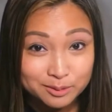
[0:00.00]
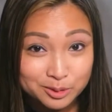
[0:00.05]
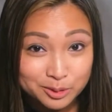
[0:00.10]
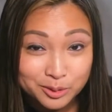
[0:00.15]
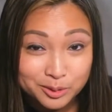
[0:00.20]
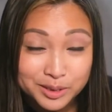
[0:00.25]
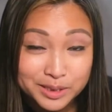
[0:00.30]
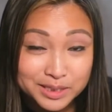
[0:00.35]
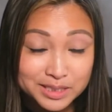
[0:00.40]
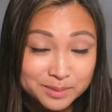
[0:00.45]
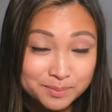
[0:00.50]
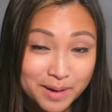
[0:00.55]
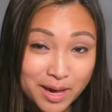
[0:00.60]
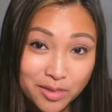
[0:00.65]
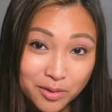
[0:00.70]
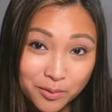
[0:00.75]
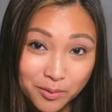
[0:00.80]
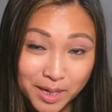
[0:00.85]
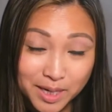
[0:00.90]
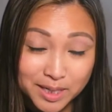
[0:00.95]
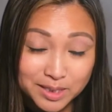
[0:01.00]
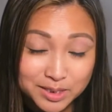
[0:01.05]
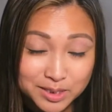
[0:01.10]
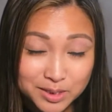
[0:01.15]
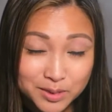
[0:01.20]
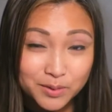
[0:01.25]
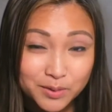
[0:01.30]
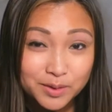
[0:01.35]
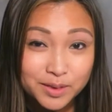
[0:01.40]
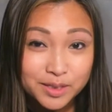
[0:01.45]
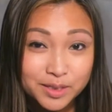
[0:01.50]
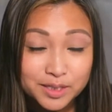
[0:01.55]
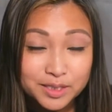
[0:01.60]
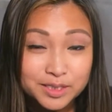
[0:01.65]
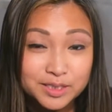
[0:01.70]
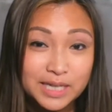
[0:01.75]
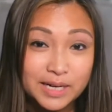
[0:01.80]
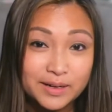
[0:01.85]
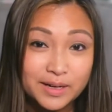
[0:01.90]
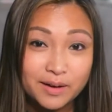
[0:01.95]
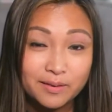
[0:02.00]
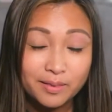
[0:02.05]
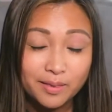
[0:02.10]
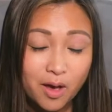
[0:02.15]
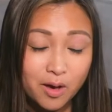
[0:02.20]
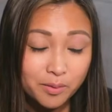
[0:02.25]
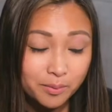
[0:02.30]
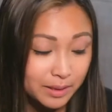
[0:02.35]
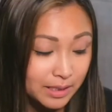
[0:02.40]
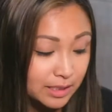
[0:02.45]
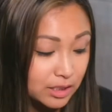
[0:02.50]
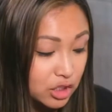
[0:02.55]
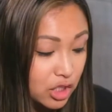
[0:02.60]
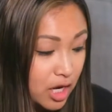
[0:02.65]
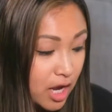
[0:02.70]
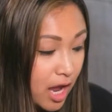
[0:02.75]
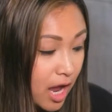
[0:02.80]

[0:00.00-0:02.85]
Torrance, by the way. So shout out Long Beach.